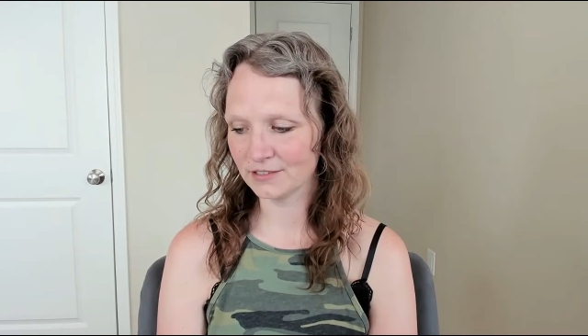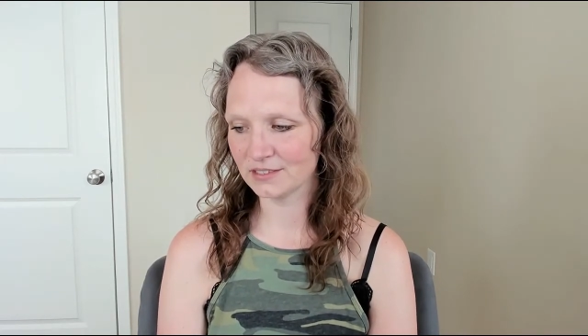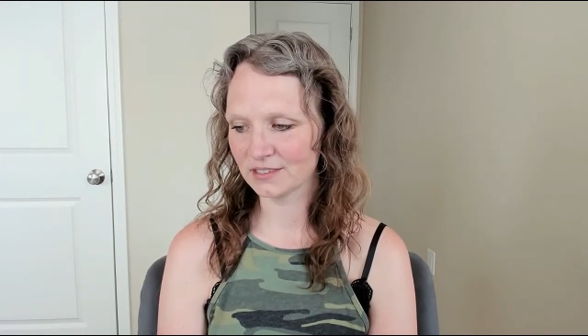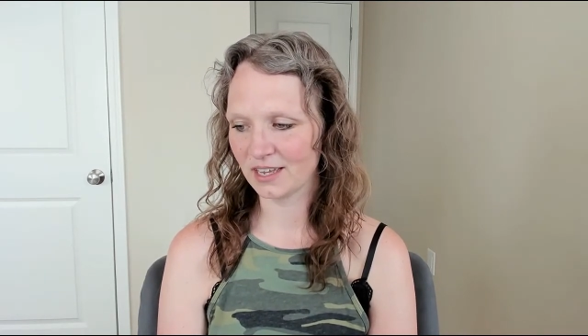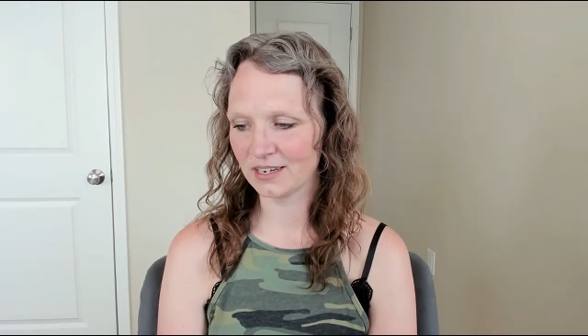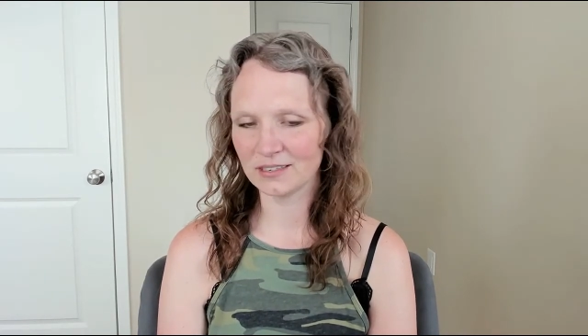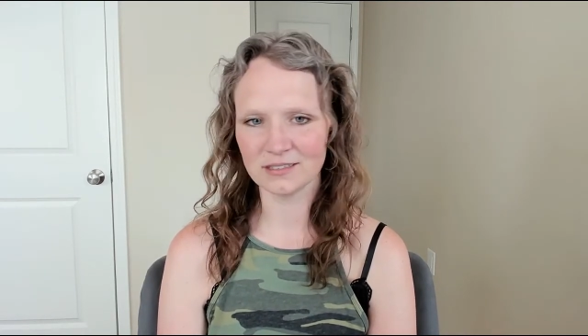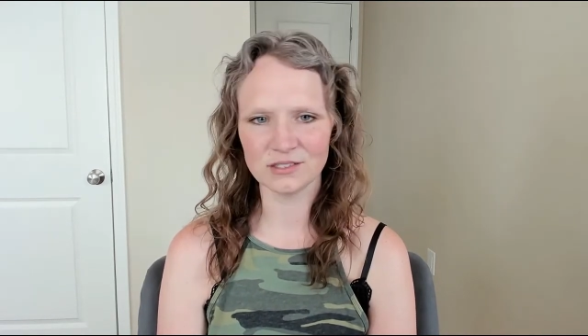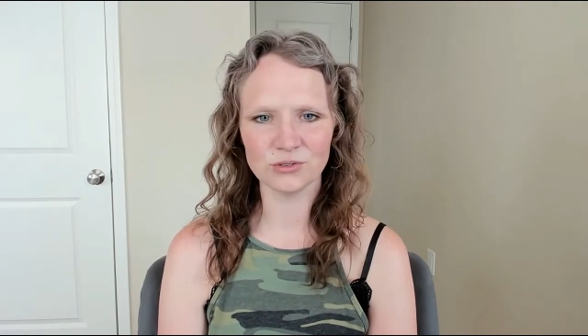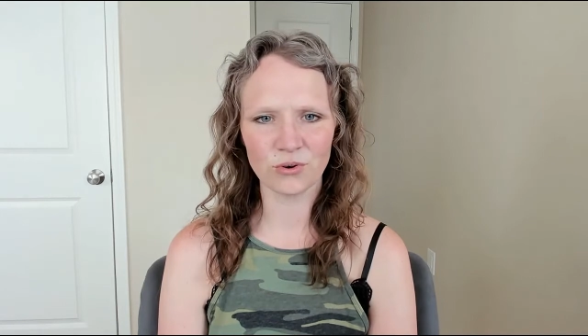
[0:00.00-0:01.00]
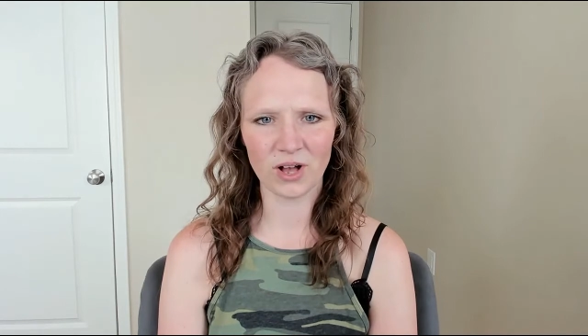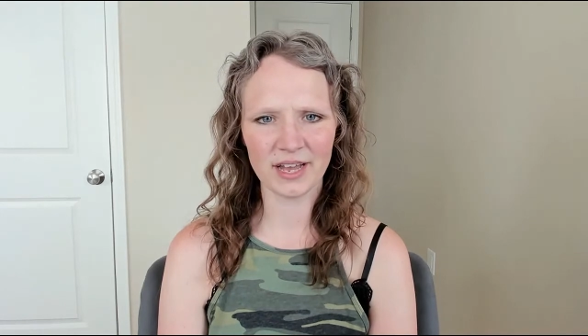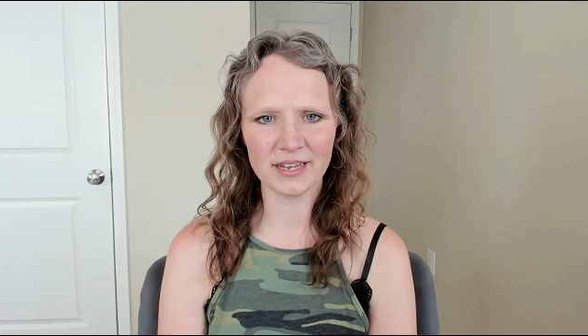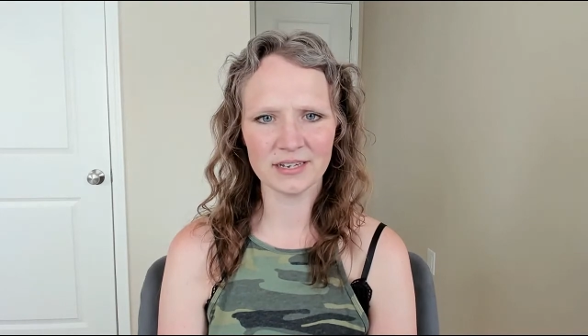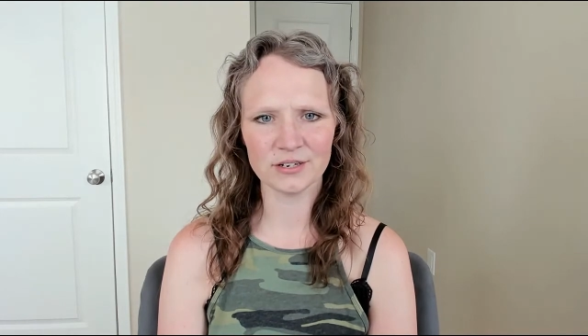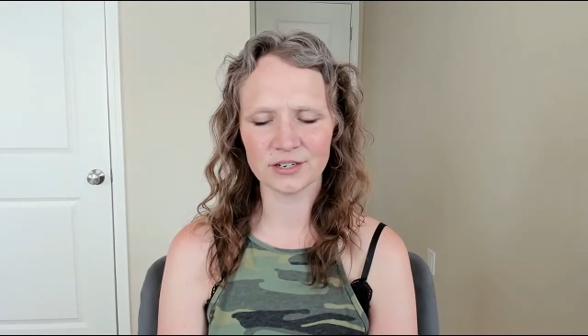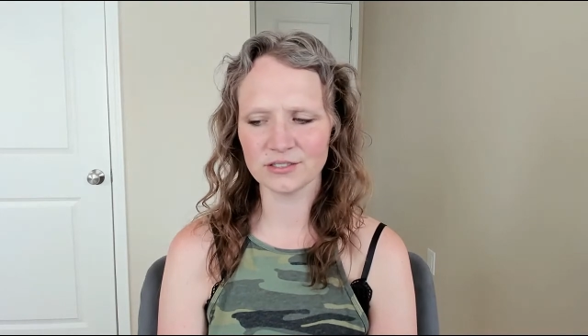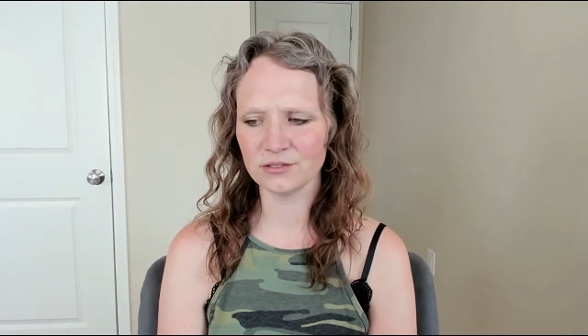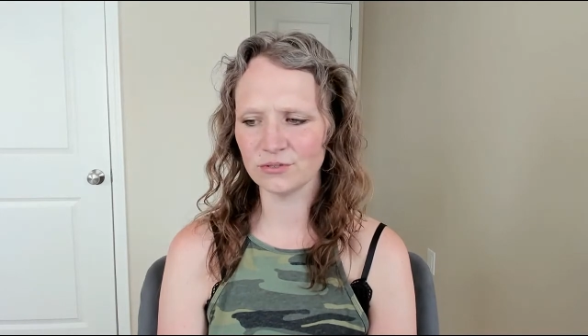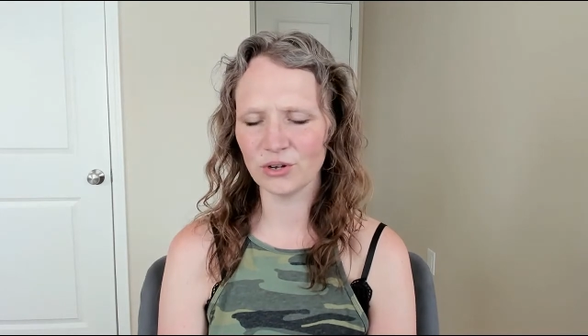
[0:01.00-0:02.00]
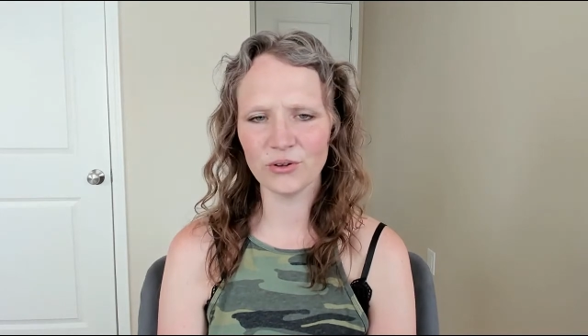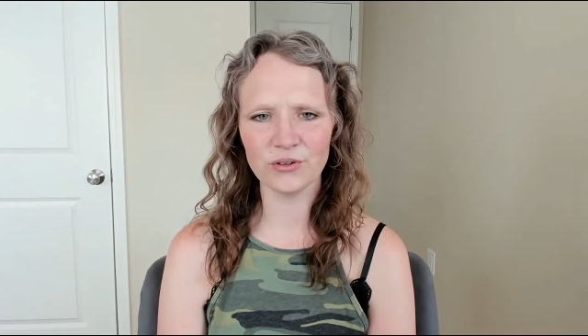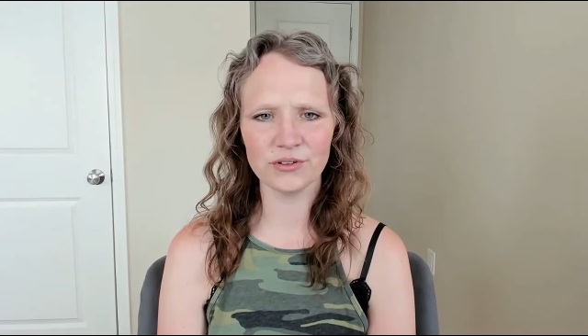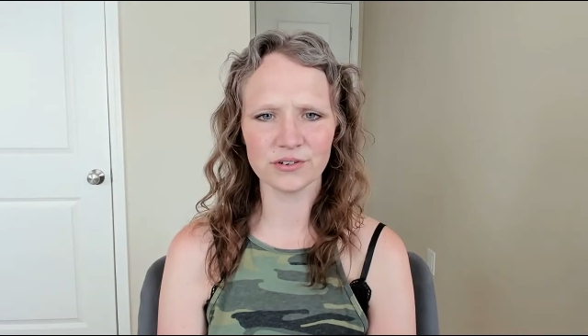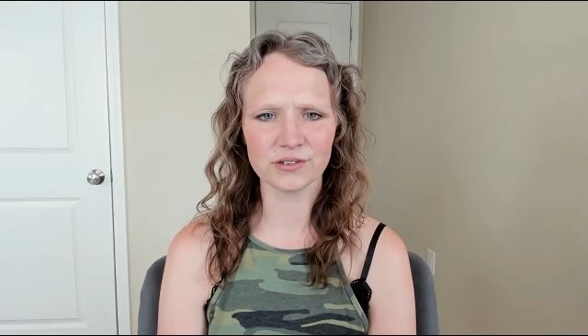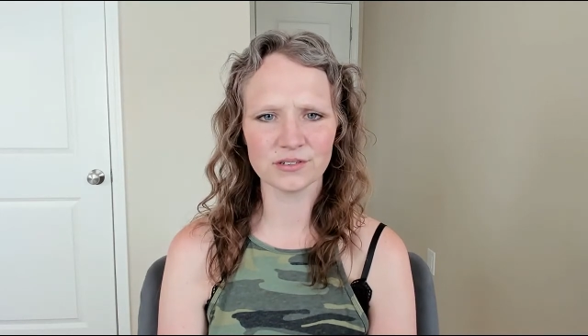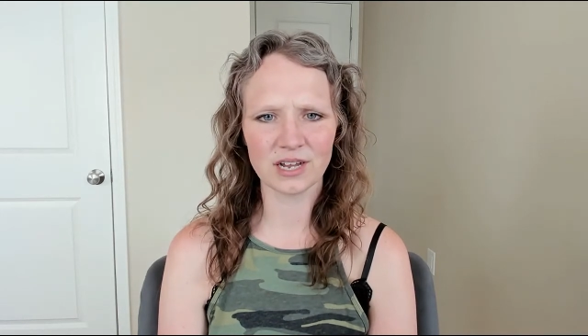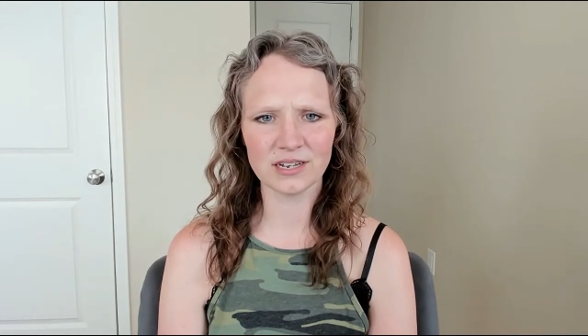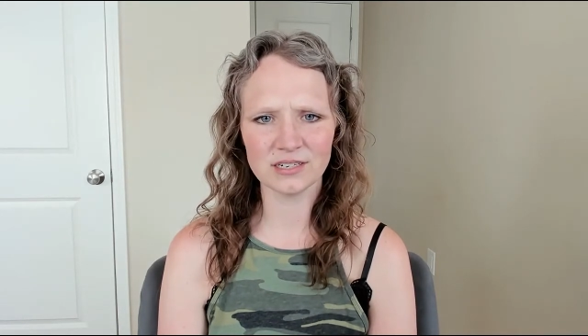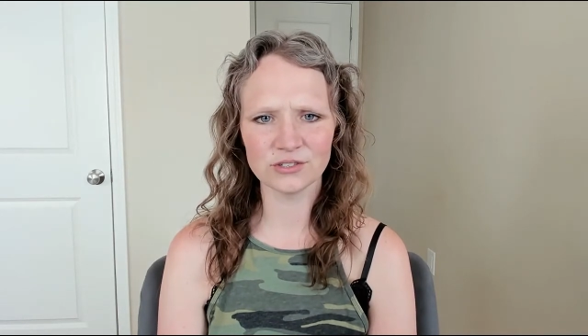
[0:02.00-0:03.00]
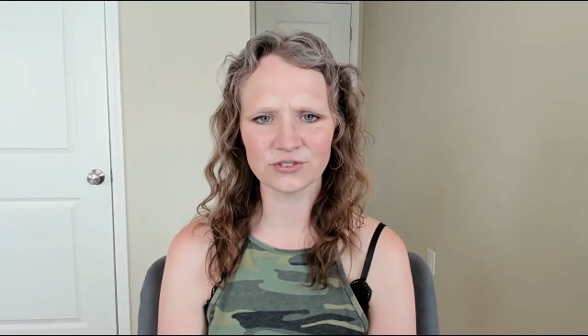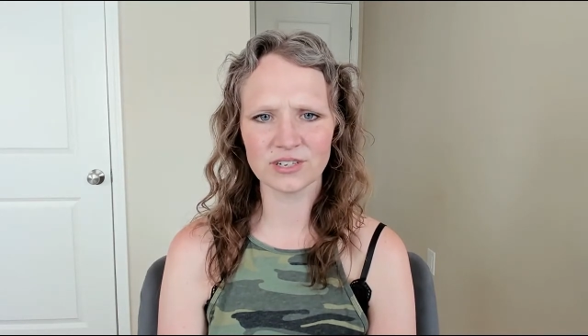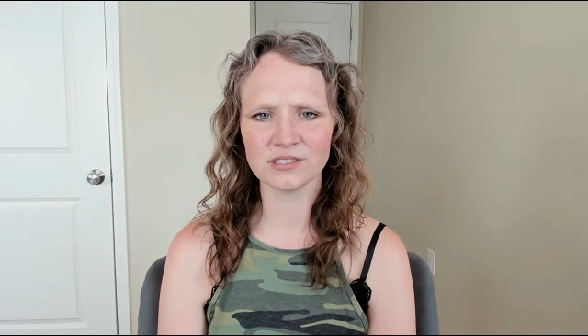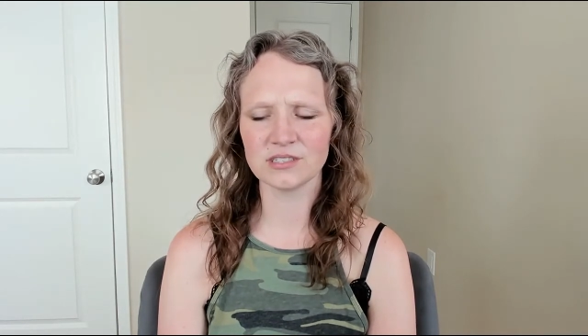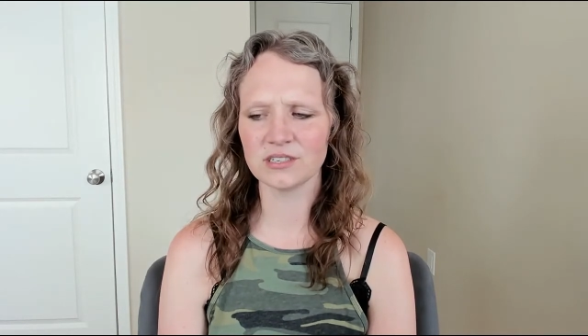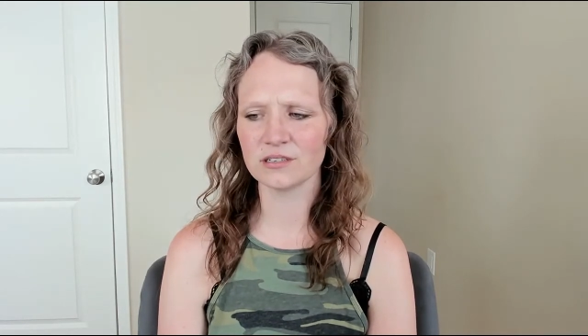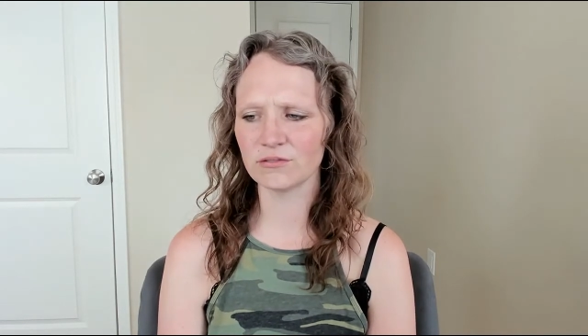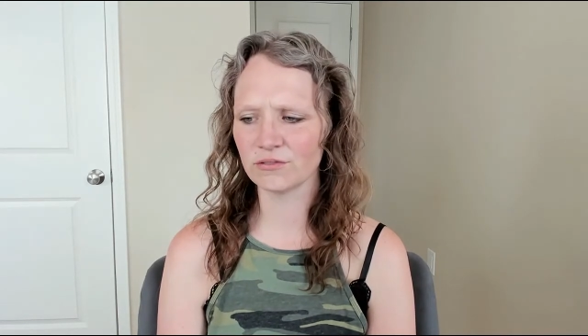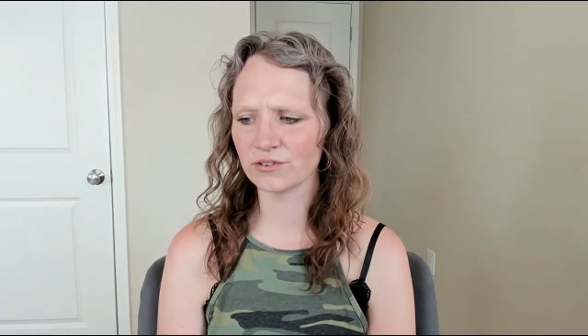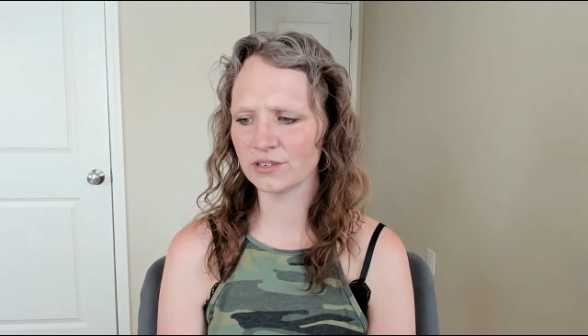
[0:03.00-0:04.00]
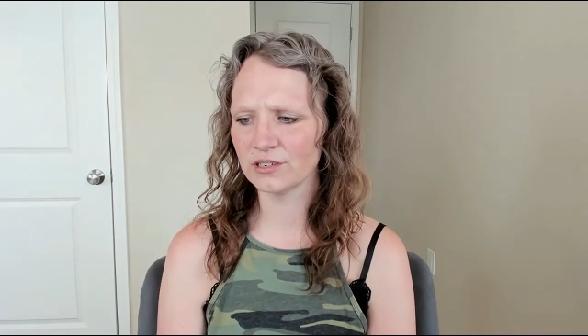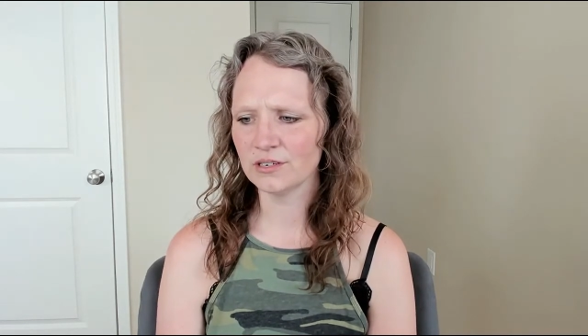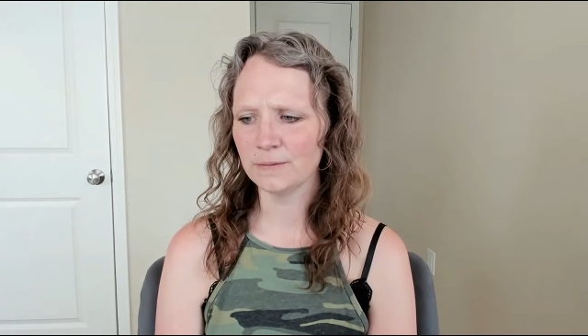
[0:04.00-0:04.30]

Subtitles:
is kind of too quiet or too dull or not interesting, or